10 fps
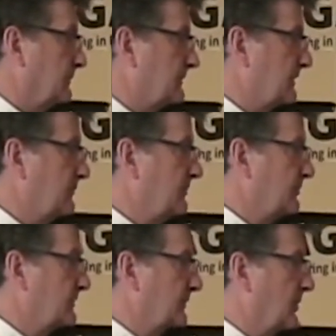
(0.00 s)
Some
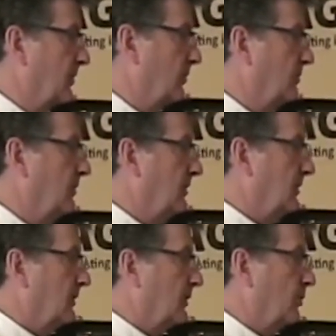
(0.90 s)
years ago,
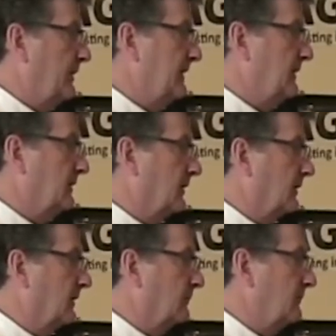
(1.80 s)
we
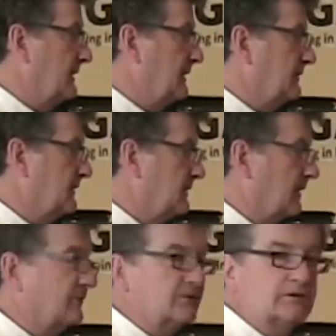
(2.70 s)
made the
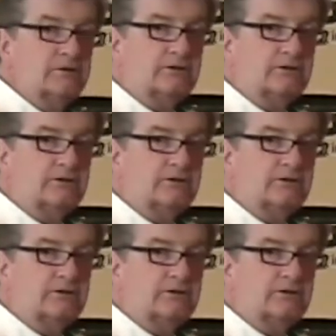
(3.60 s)
ovens